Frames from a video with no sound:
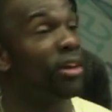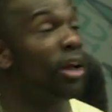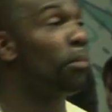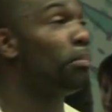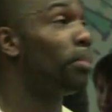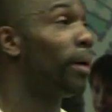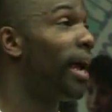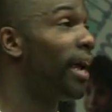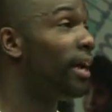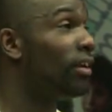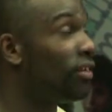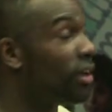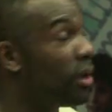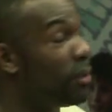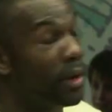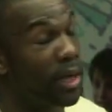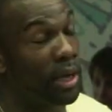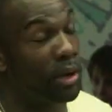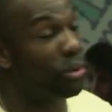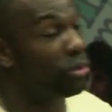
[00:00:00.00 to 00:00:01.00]
no pains, no
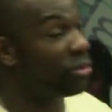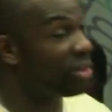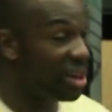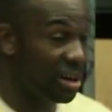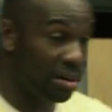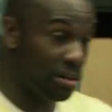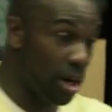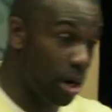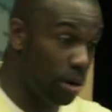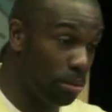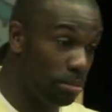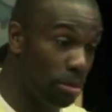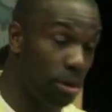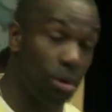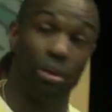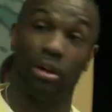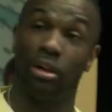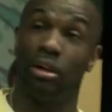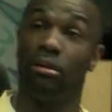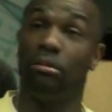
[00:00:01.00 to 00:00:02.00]
niggles. No, we're
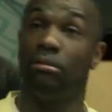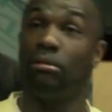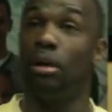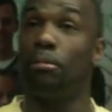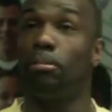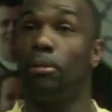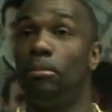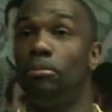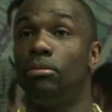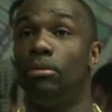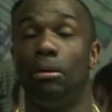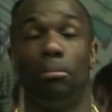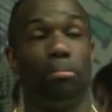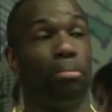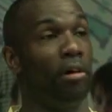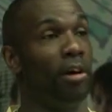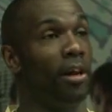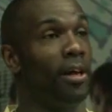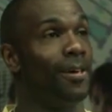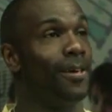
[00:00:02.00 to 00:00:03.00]
all good, no problems.
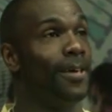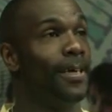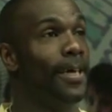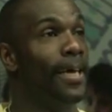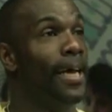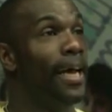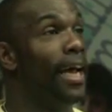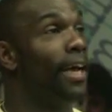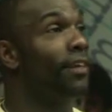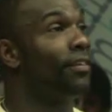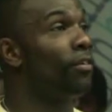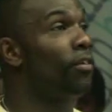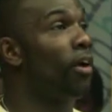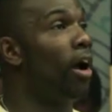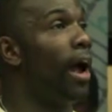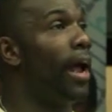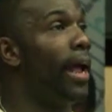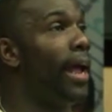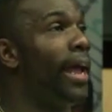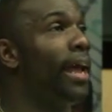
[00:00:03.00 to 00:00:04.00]
Brilliant. He said,
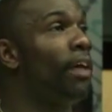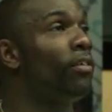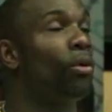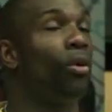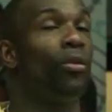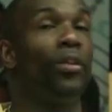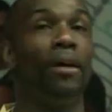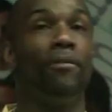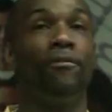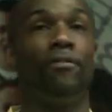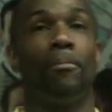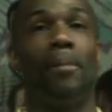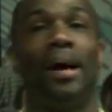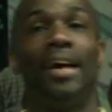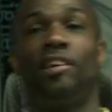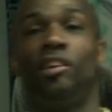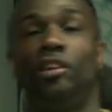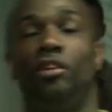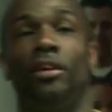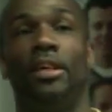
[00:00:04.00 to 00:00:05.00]
Right, here's all the
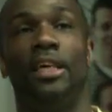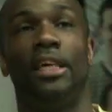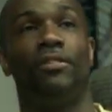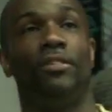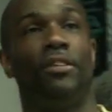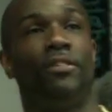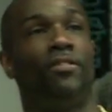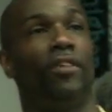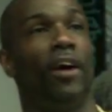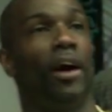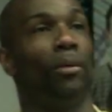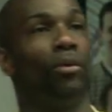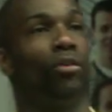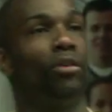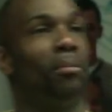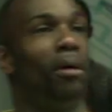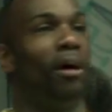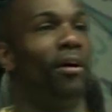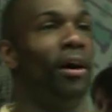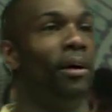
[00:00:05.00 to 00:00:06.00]
information you need for the final
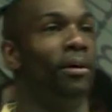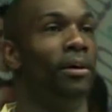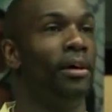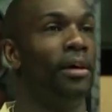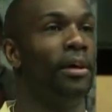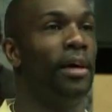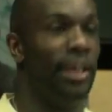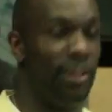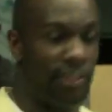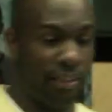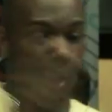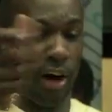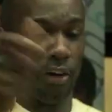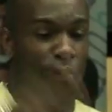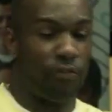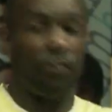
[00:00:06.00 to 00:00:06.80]
tomorrow. And he starts